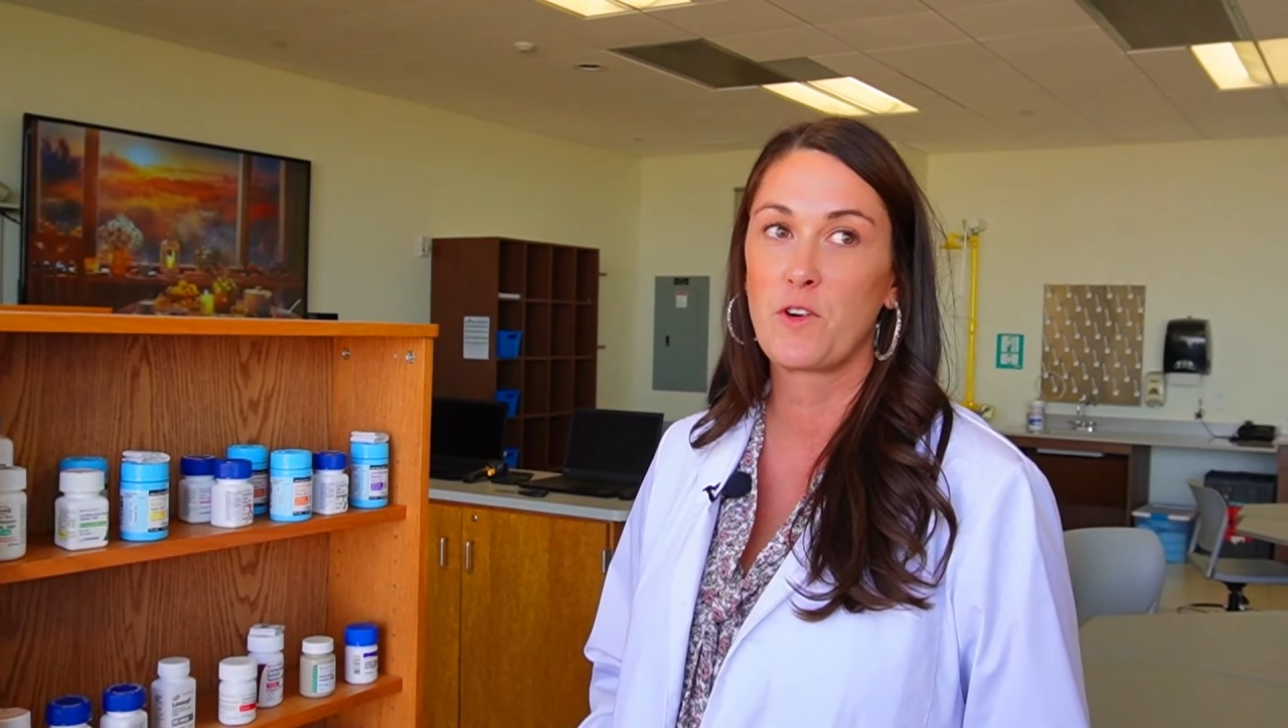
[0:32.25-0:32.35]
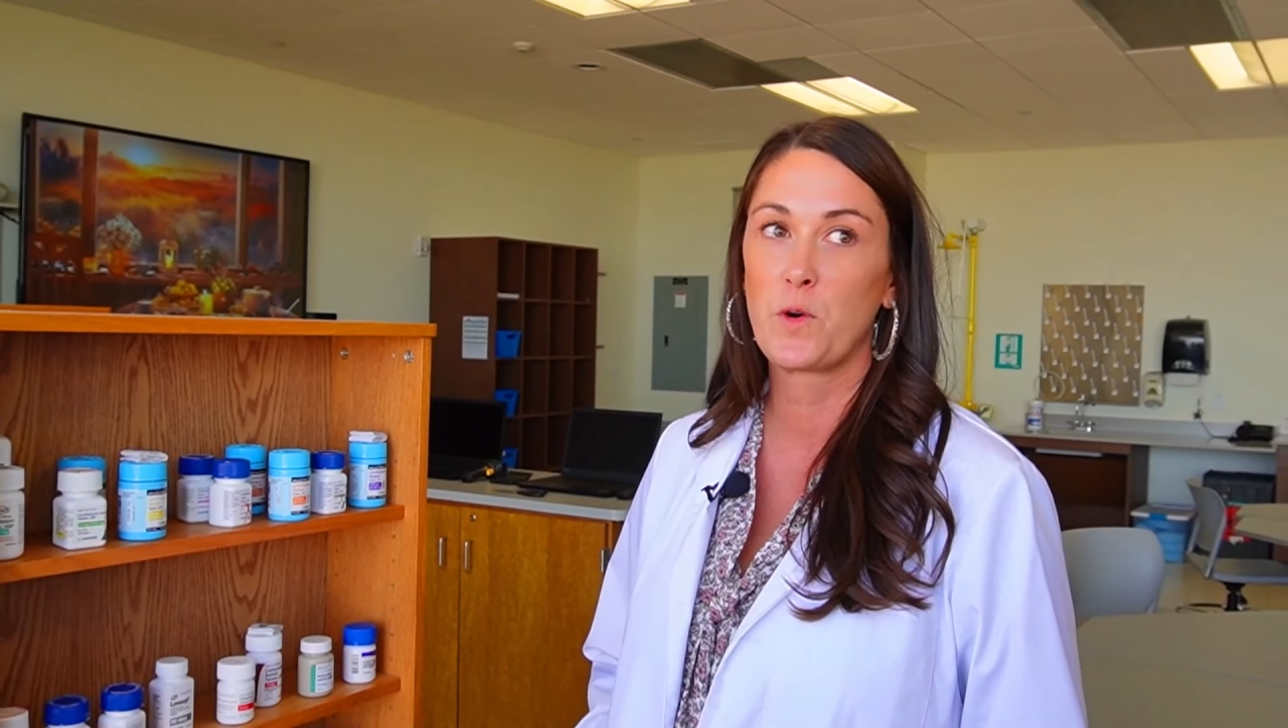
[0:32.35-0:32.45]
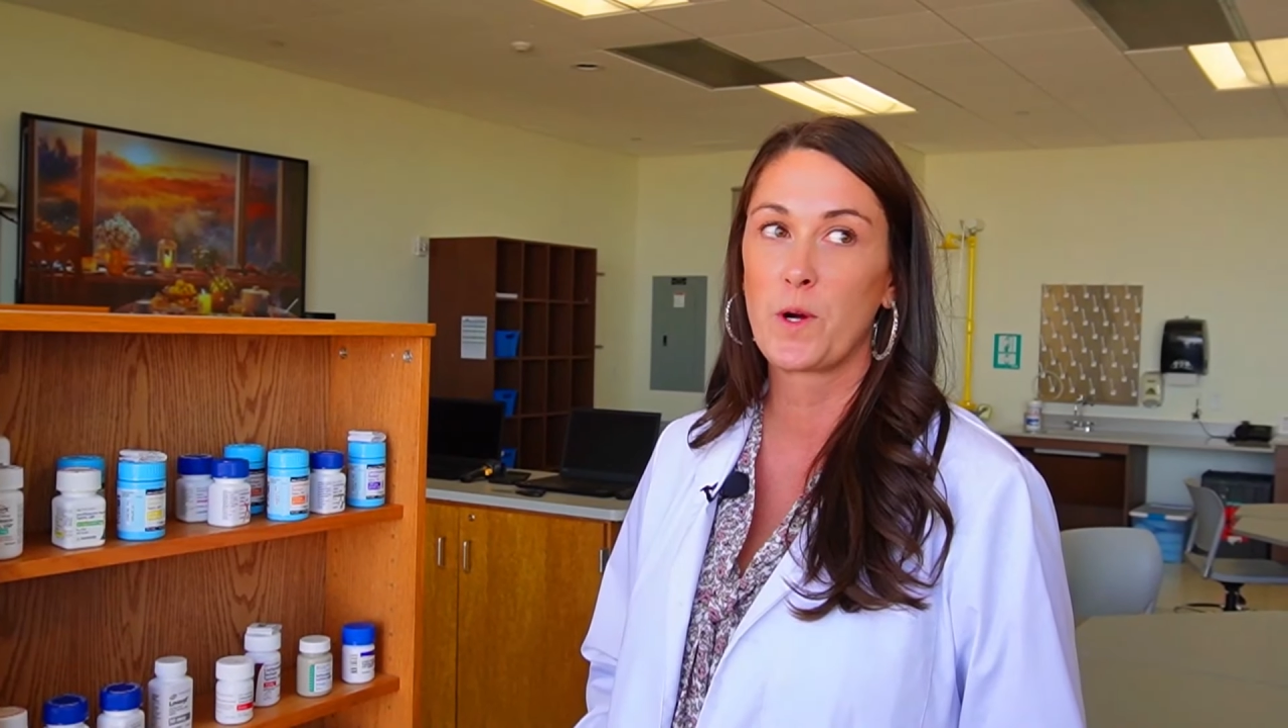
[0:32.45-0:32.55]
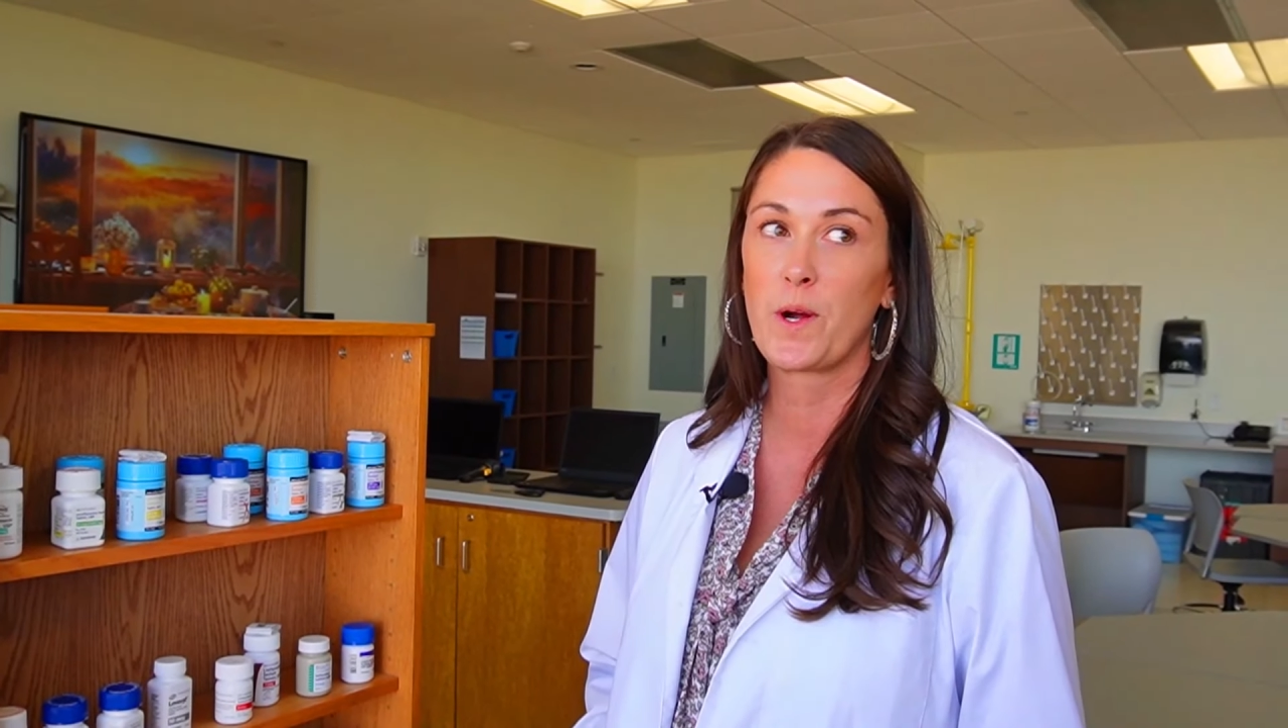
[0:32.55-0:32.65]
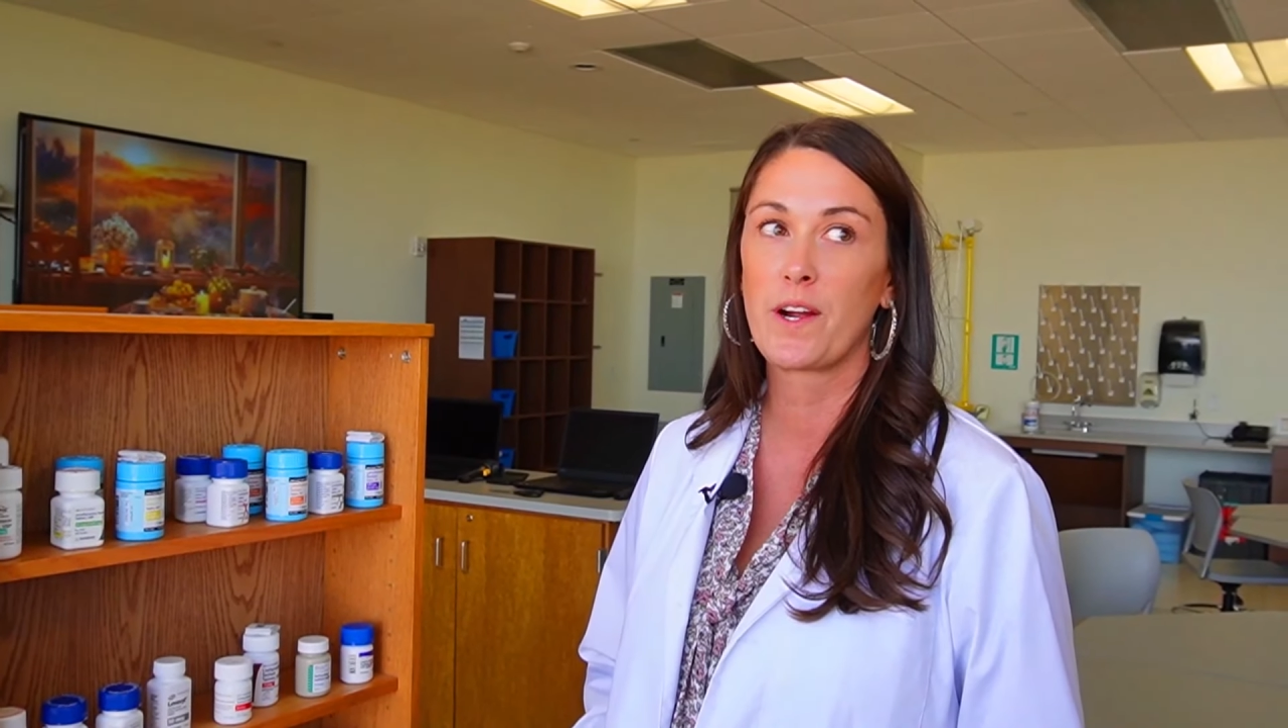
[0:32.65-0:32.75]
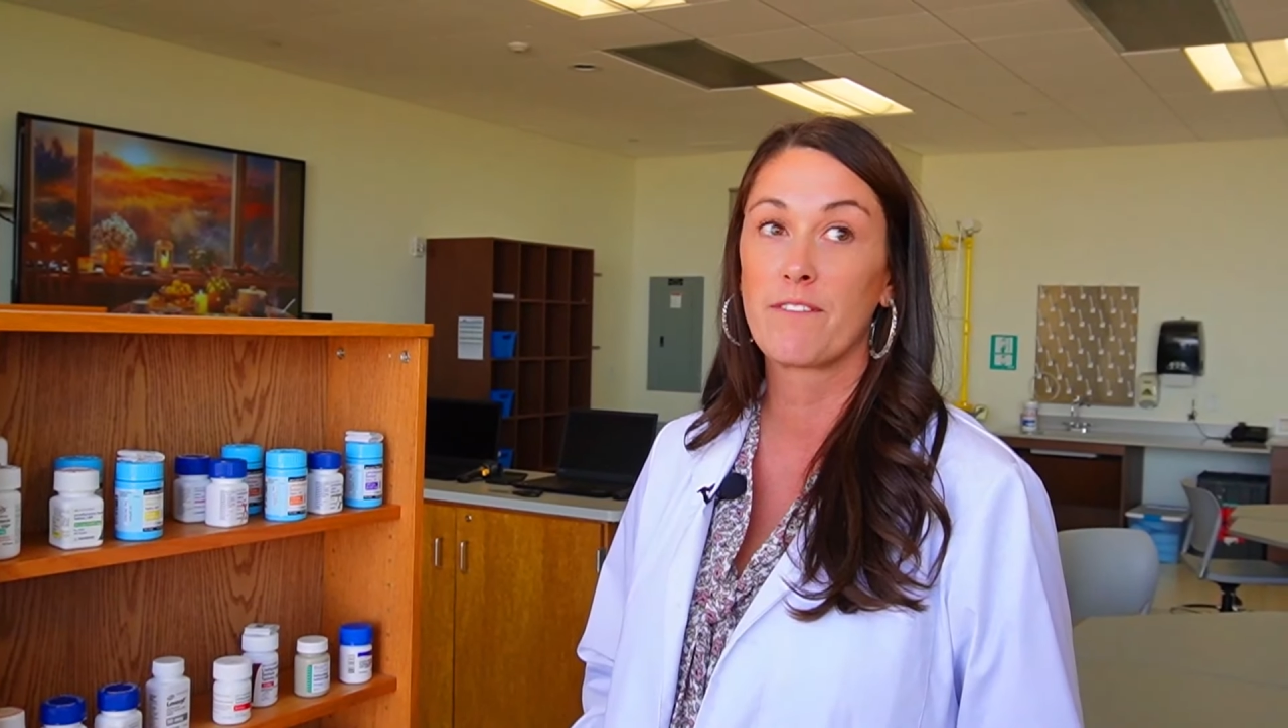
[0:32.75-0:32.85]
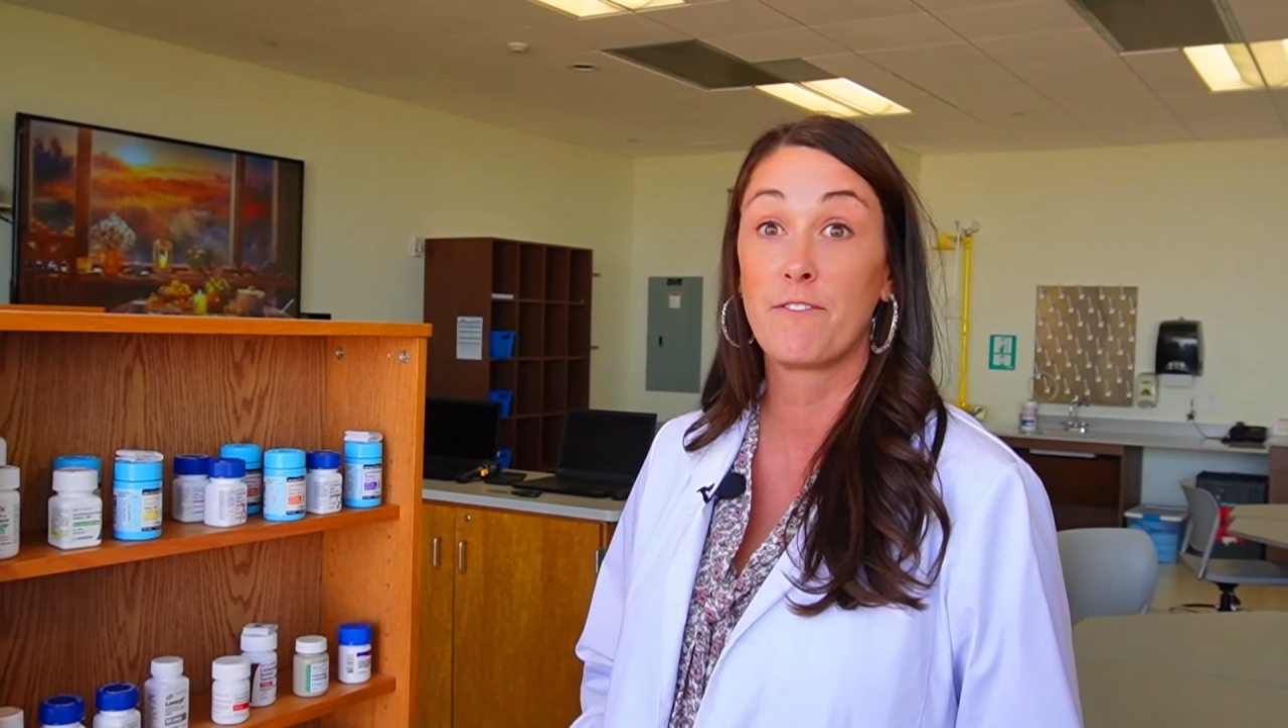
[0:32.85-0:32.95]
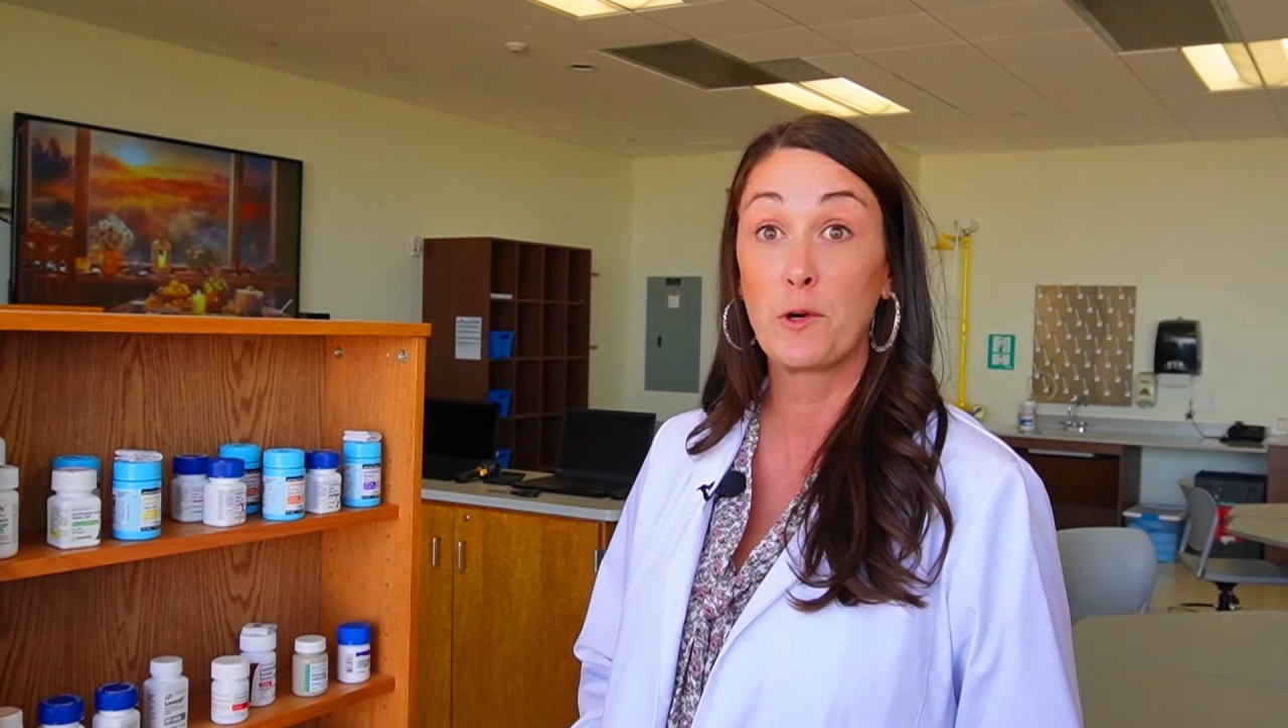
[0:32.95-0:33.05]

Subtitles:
for